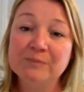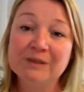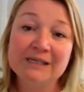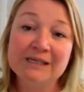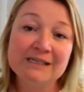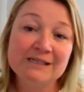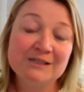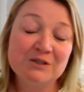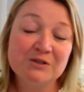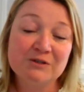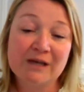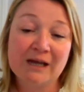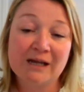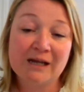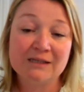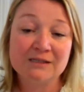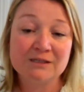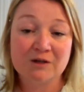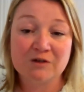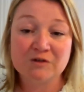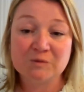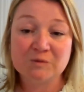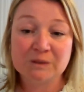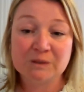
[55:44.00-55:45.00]
Please do get in
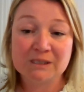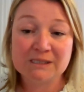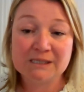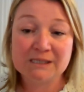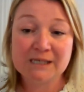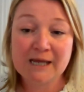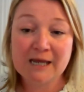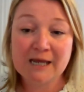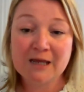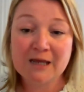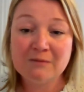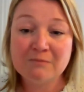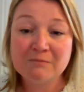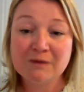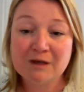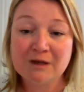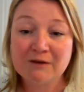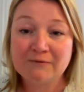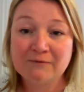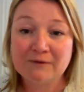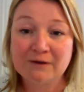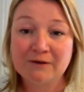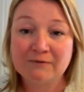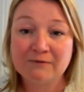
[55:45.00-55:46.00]
touch with the team
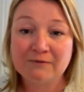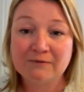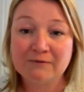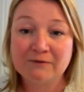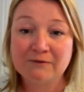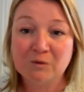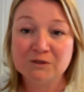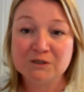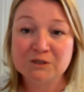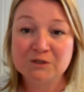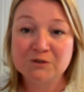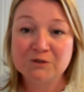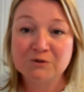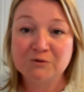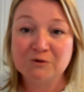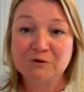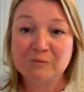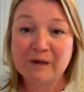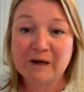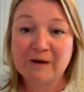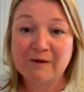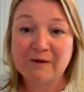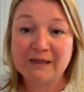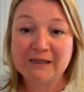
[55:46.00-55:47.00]
if you want to
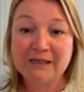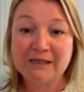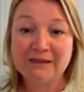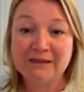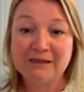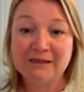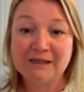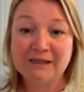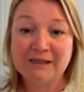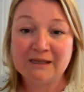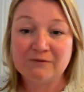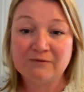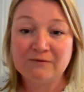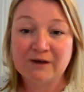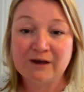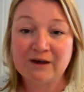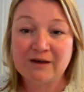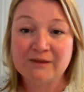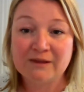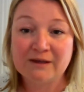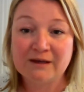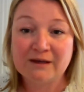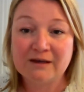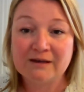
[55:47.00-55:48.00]
talk about anything
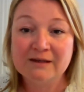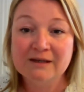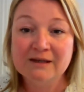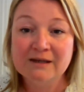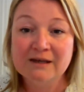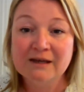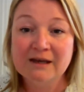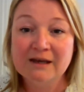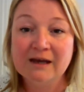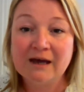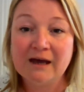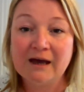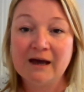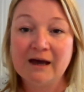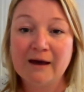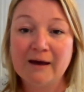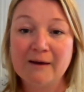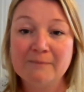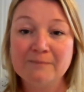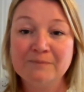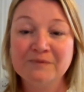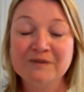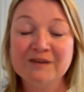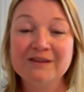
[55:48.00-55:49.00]
further.
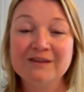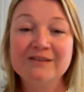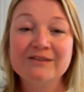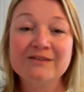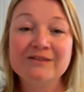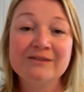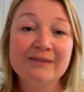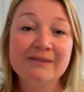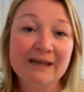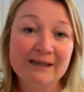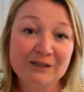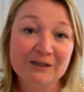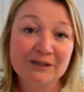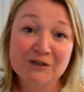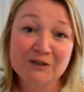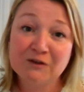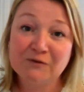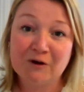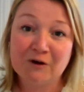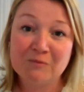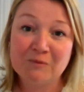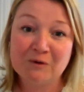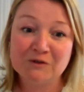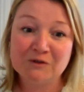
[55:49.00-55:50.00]
Thank
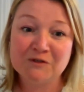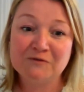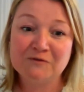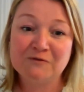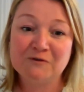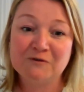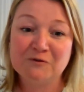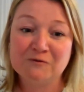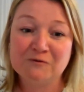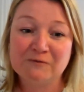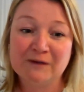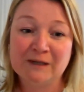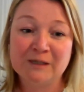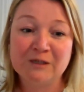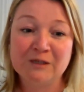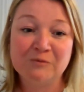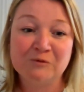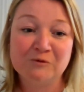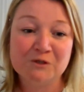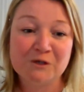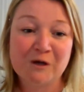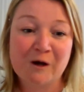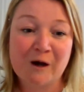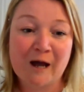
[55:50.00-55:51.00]
you very much for your
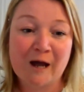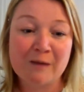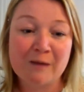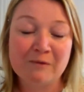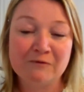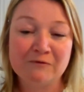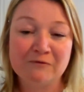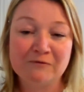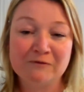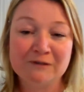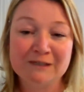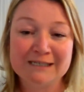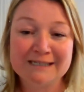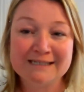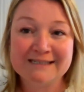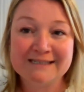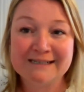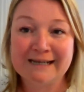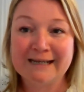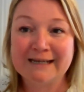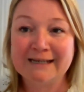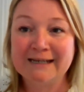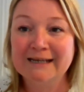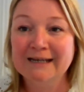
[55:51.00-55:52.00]
valuable time and for
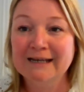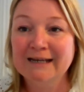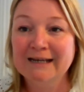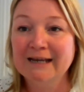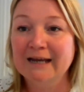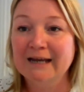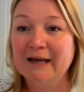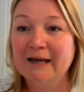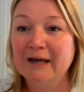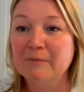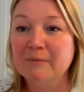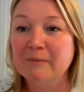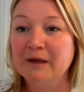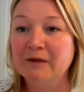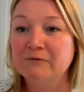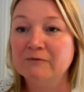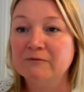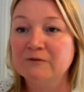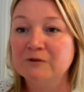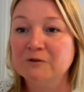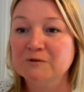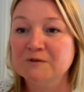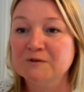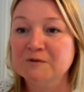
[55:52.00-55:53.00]
listening and
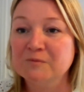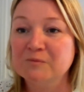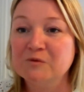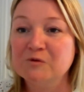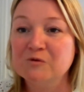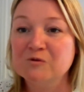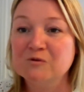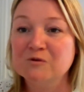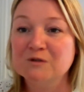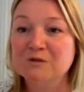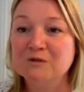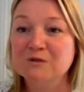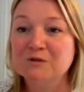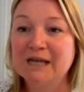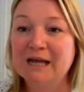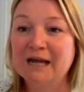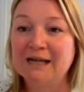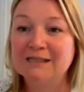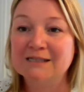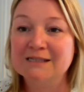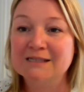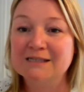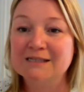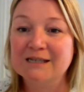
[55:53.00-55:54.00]
for your support.
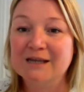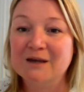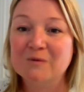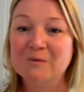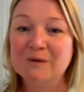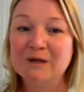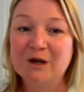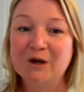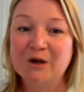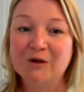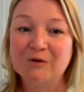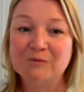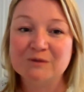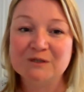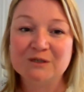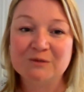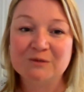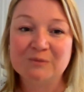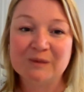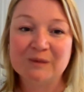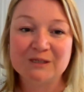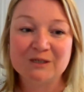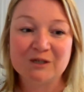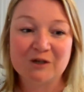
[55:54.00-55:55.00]
And we hope
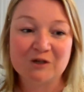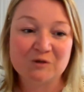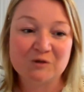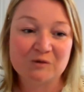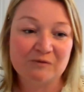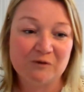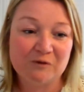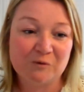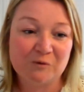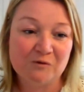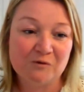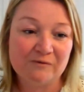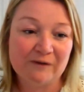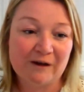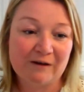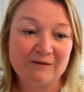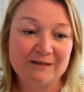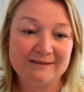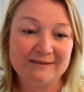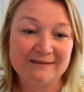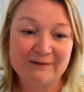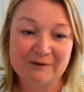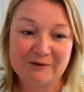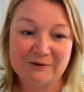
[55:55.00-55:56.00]
to be in touch with you all
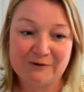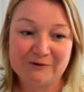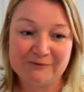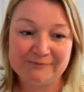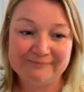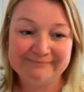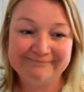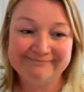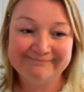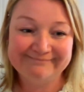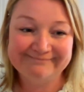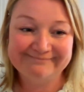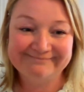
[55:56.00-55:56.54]
very soon.